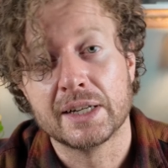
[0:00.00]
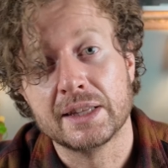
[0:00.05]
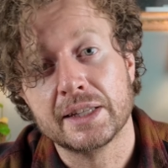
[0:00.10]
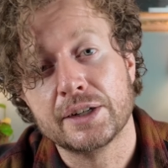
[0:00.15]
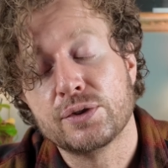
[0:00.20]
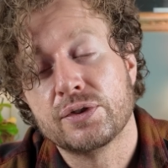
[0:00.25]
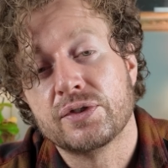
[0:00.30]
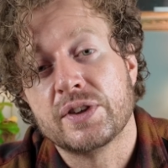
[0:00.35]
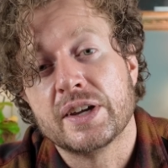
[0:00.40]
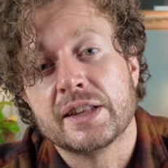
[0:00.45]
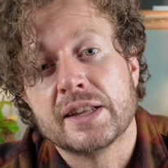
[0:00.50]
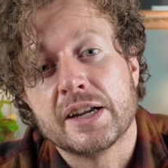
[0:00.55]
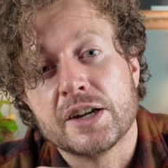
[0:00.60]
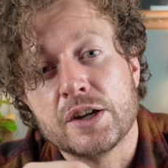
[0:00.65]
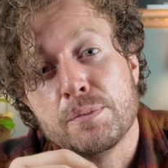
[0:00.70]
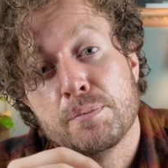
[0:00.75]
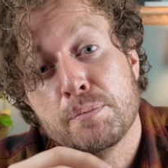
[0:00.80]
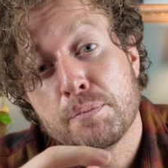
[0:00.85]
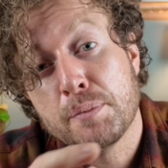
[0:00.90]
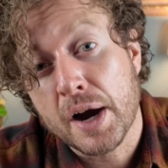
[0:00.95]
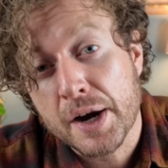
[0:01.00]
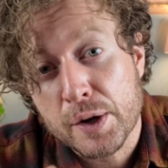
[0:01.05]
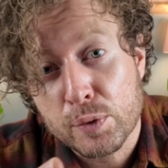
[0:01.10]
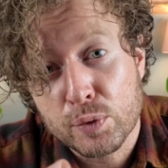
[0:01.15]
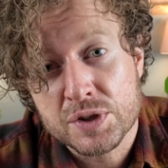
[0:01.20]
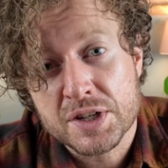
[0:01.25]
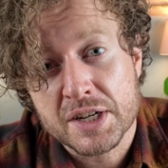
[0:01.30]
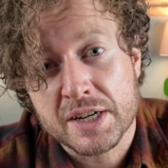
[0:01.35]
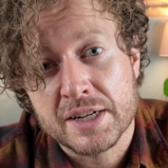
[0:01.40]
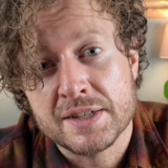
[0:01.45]
A little thing that you might
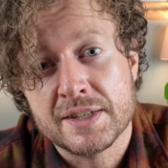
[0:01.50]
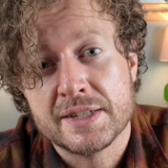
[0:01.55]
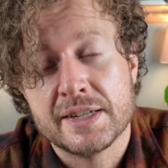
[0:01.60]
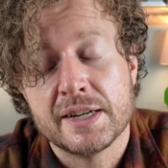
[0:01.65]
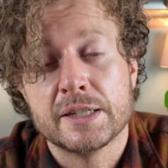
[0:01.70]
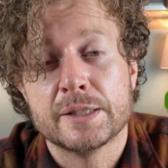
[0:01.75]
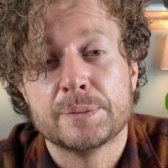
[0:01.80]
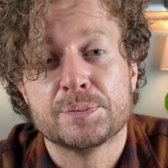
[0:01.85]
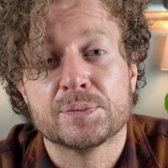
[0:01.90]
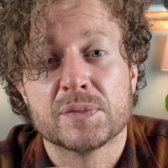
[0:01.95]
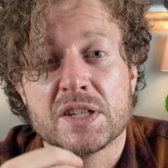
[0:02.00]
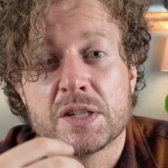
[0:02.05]
want to consider,